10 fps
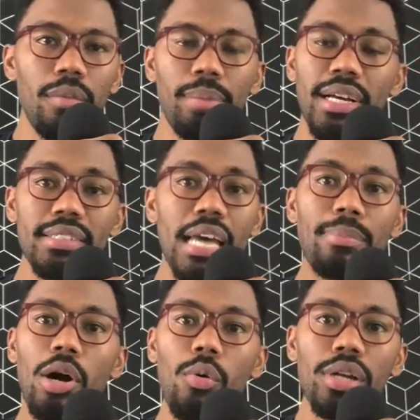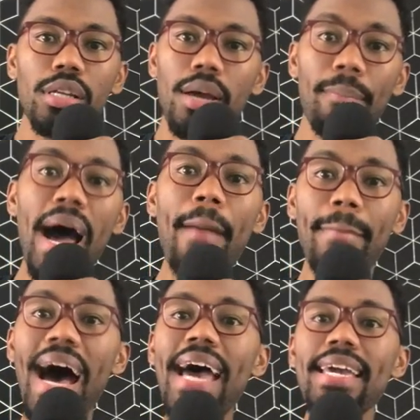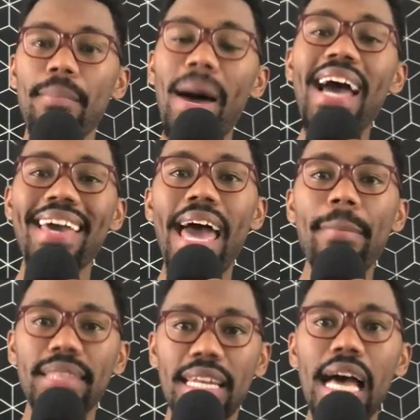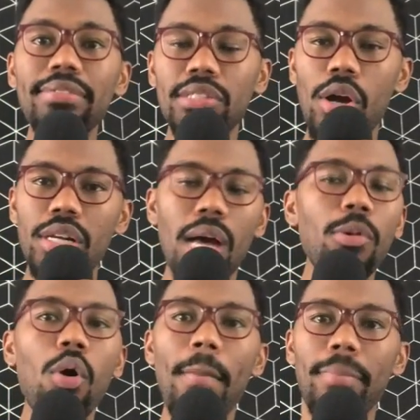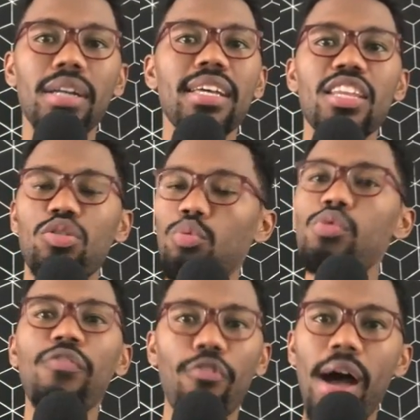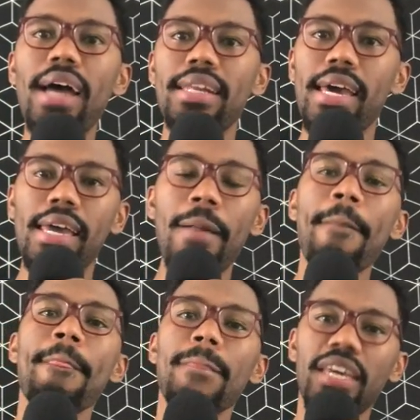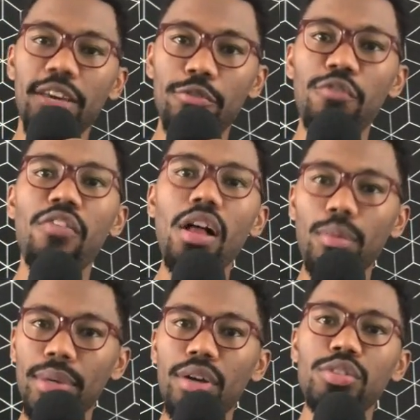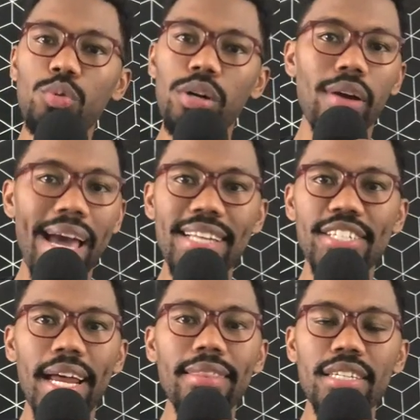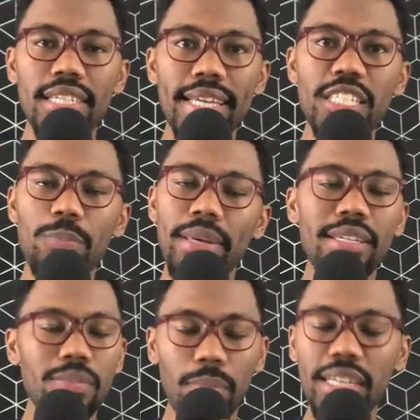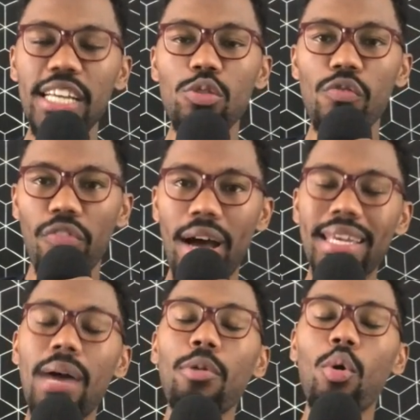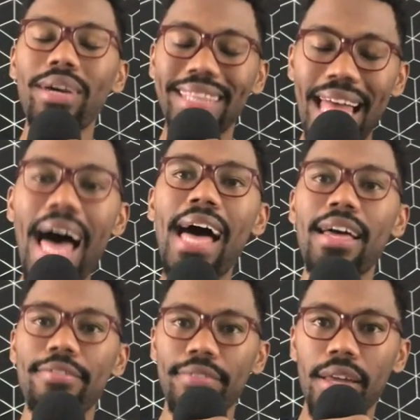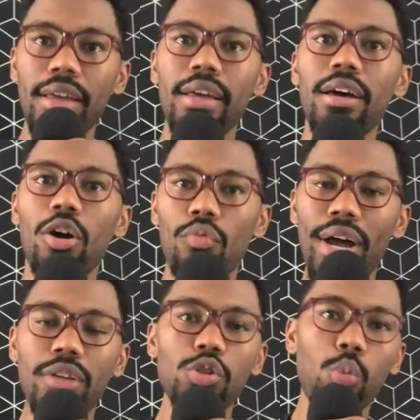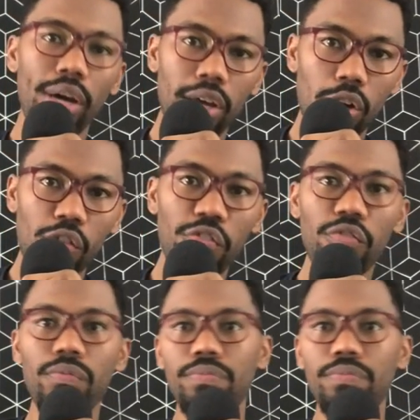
Because I'm going, my habit that I've started, I'm going Monday through Friday. If you follow me on Twitter at Jonathan J Speaks, Monday through Friday, I'm going live around 12